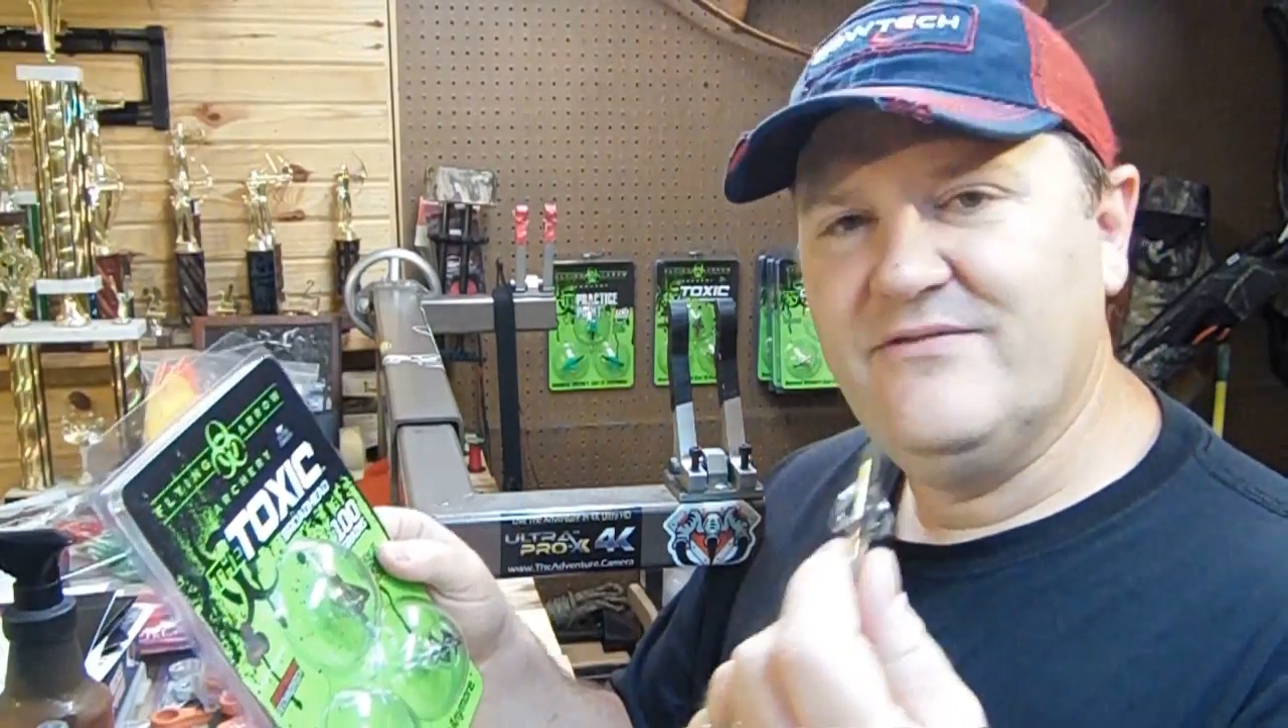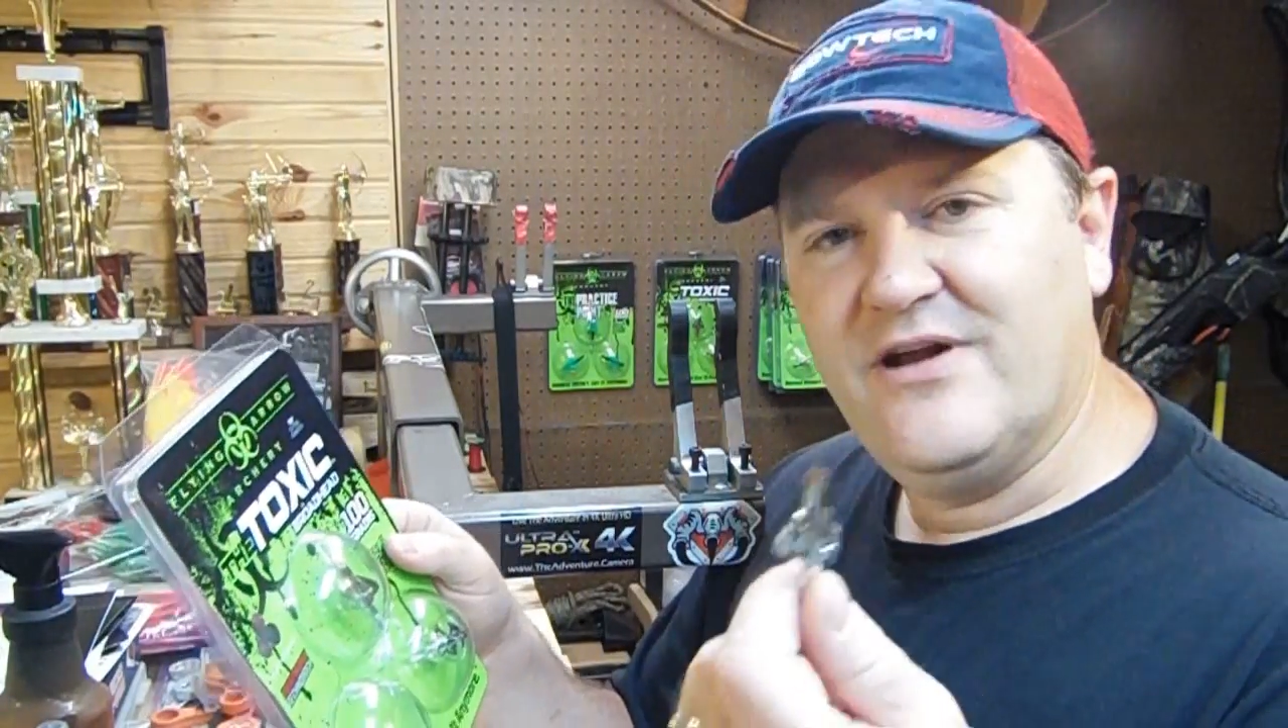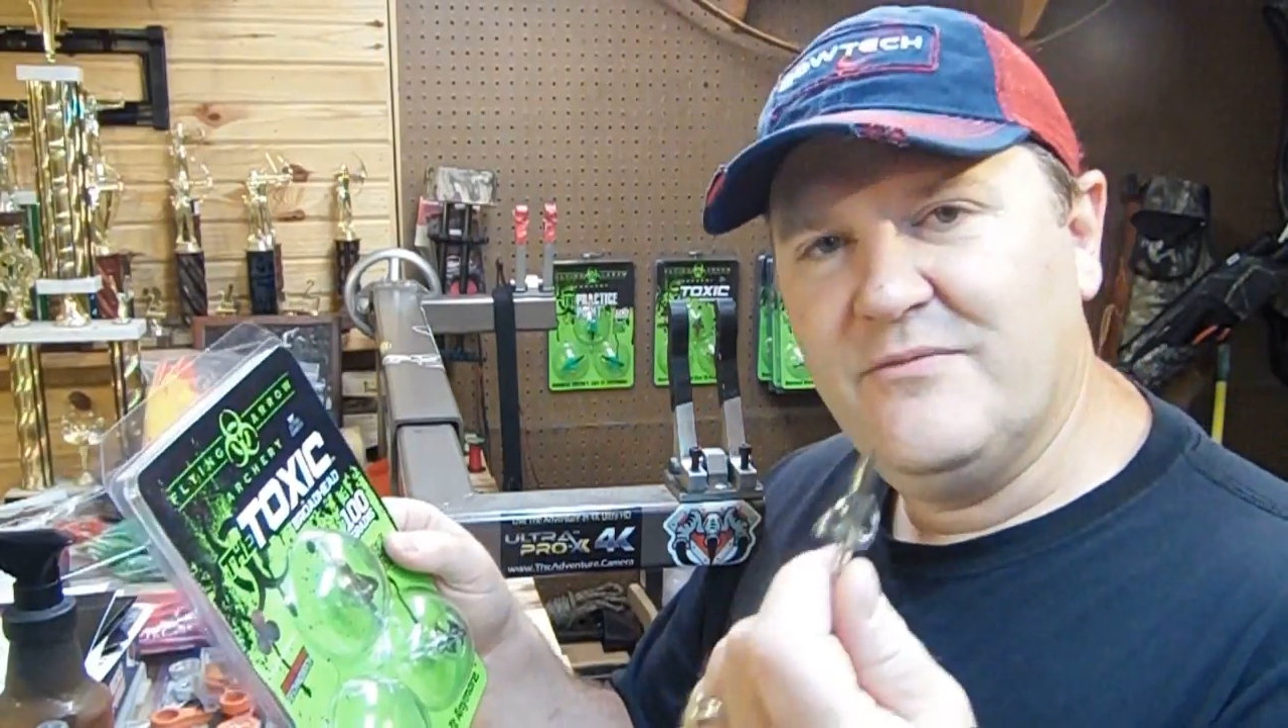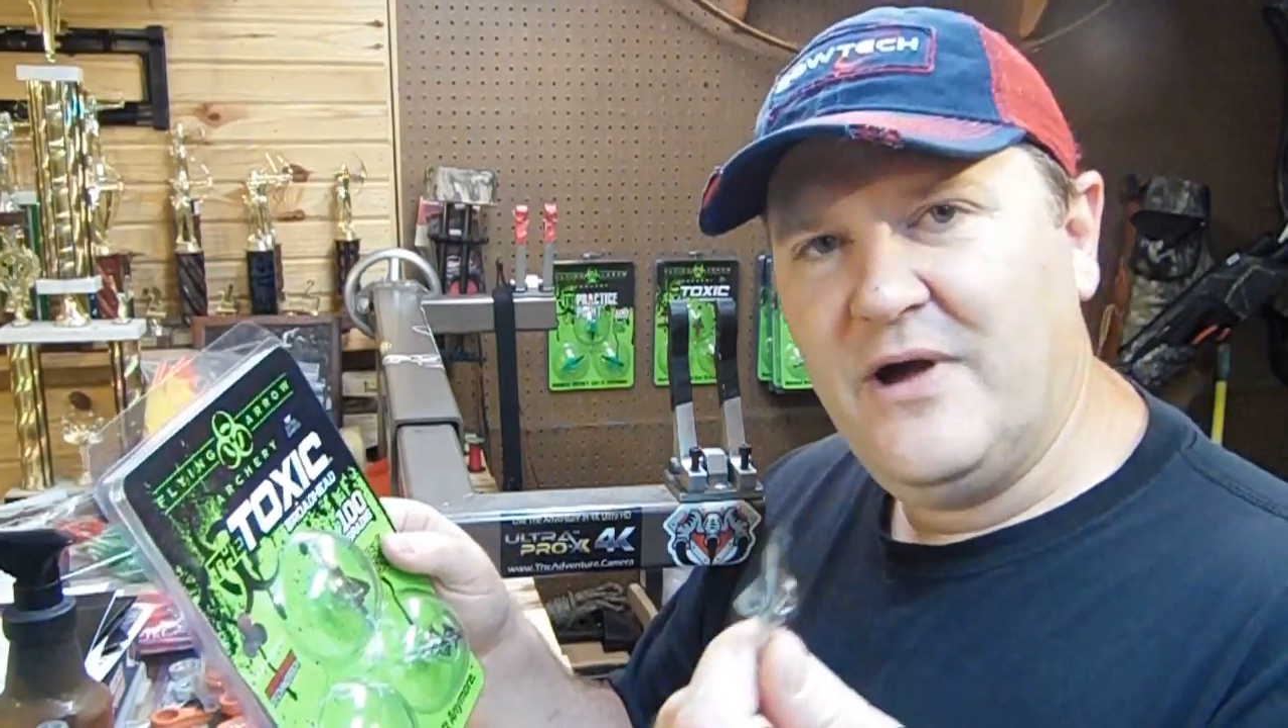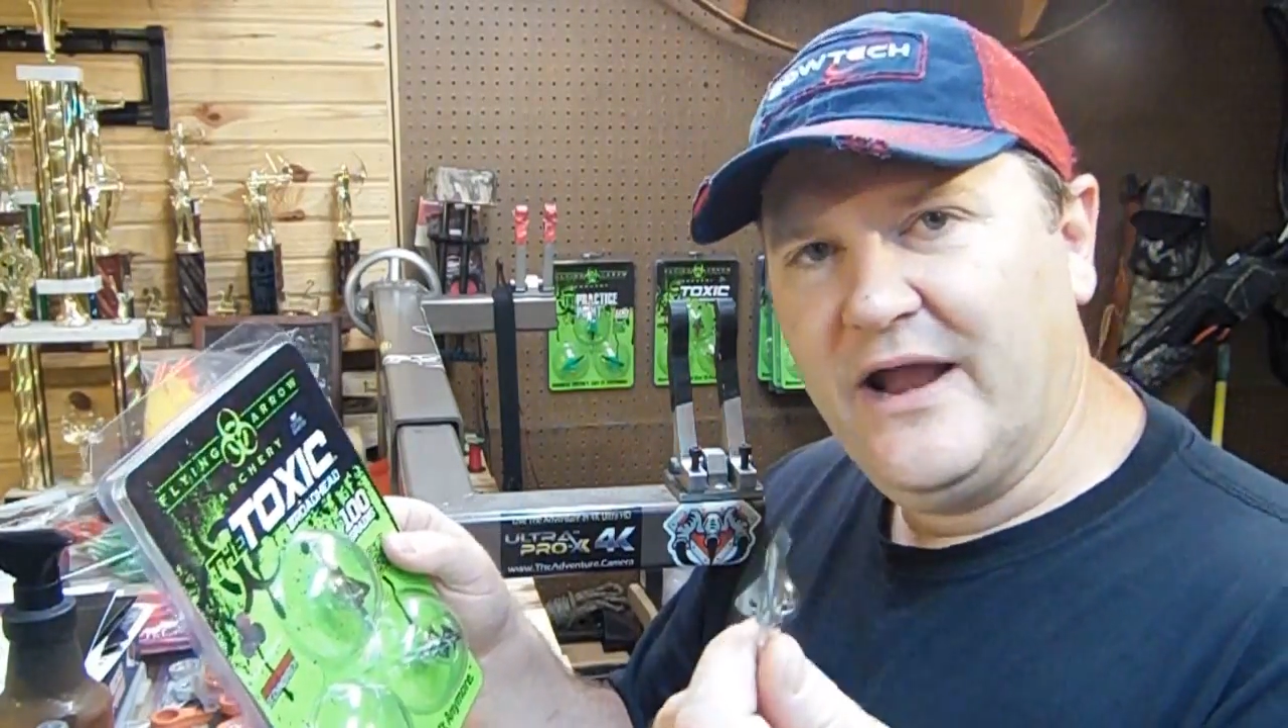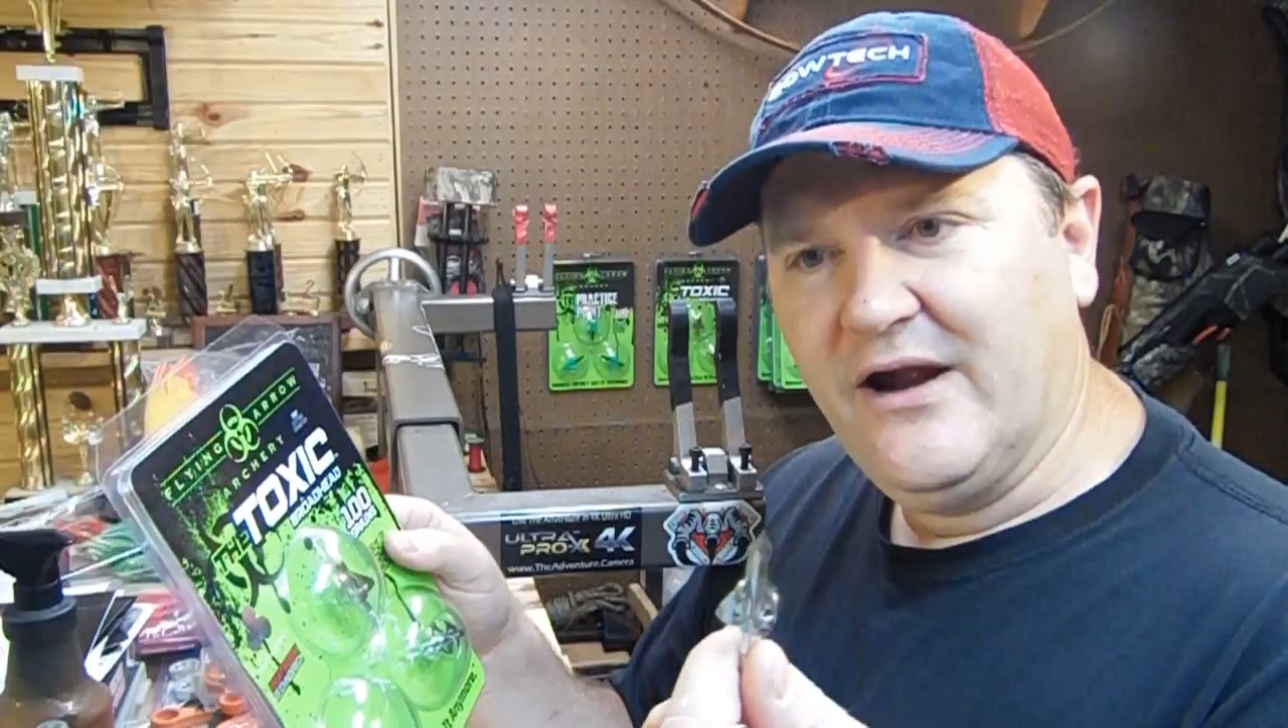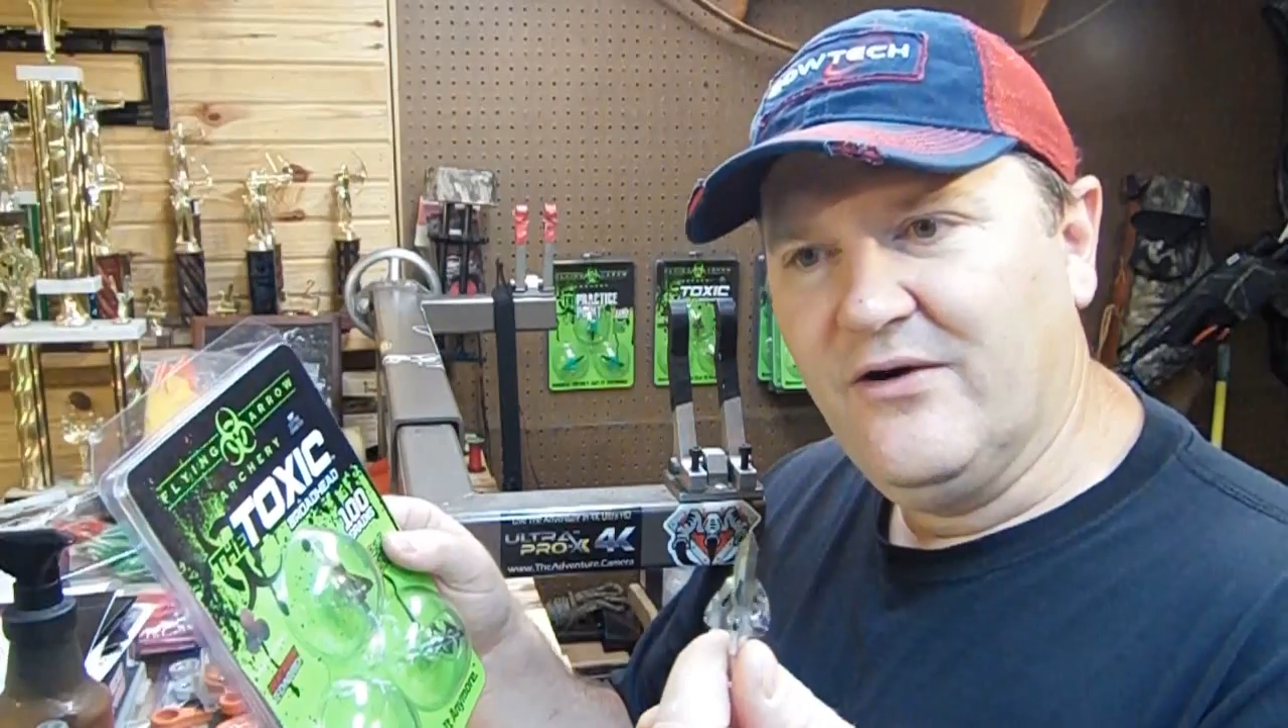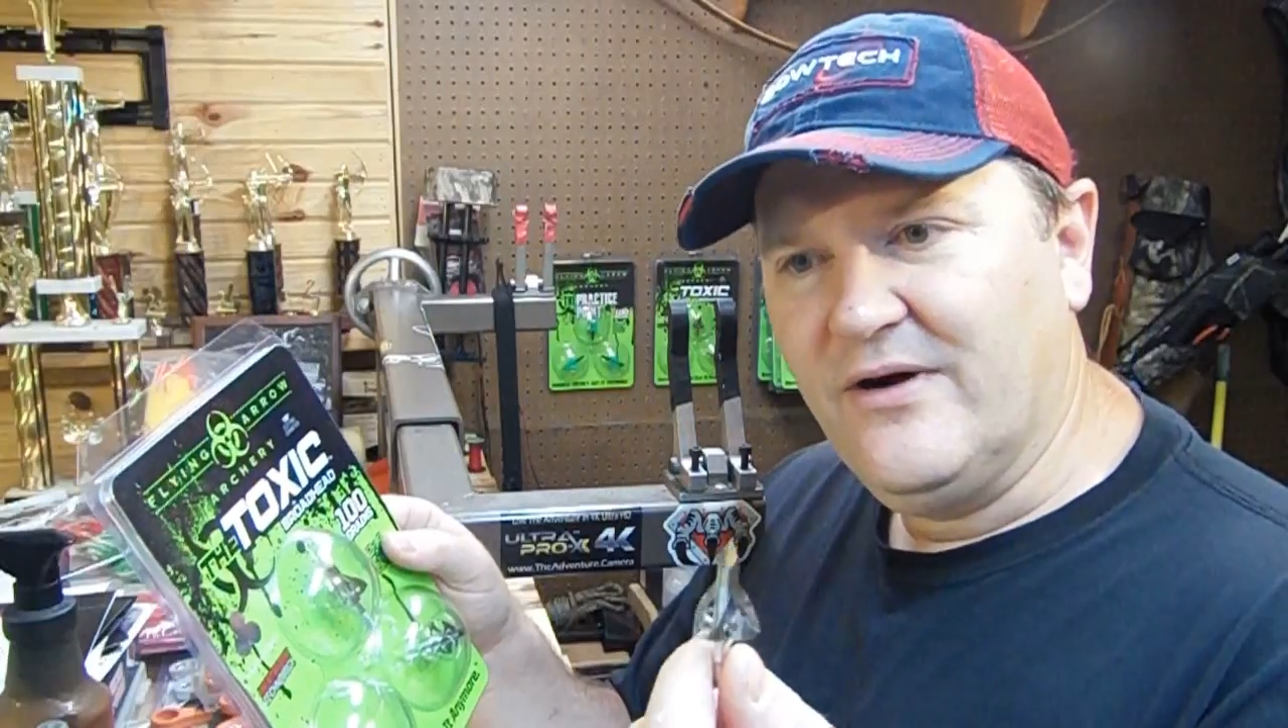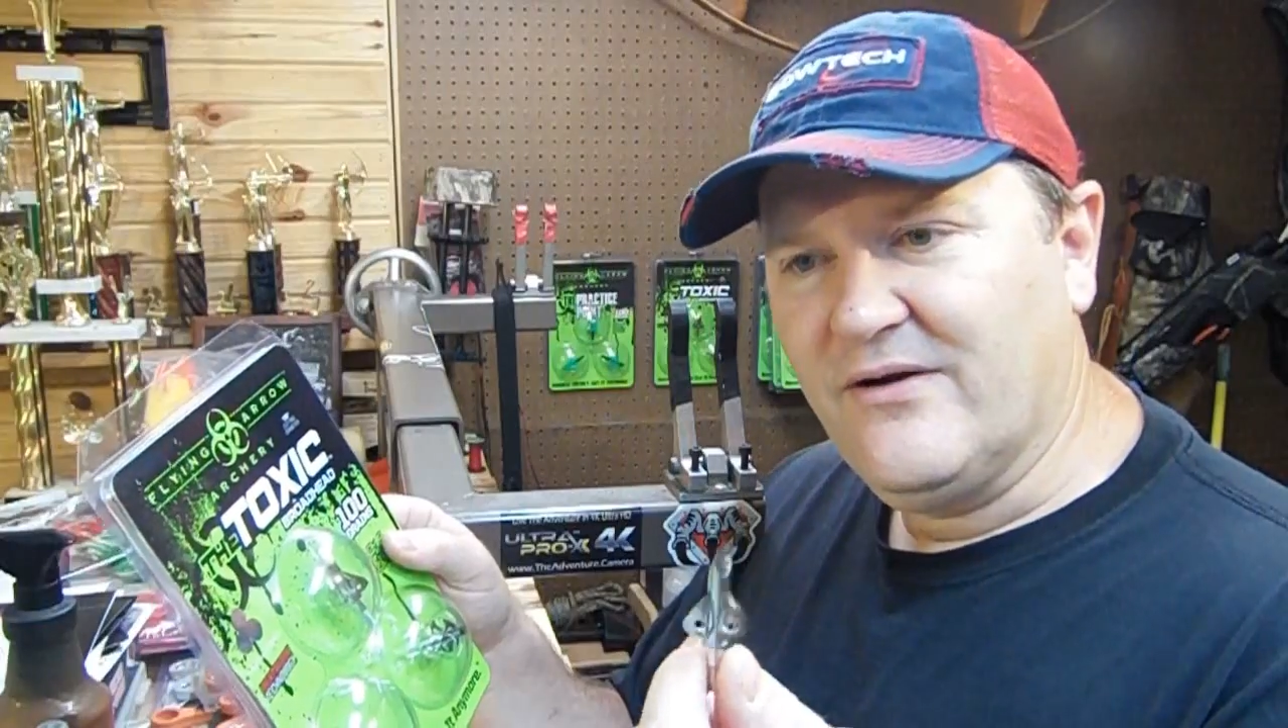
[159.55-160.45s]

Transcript: it on my arrow.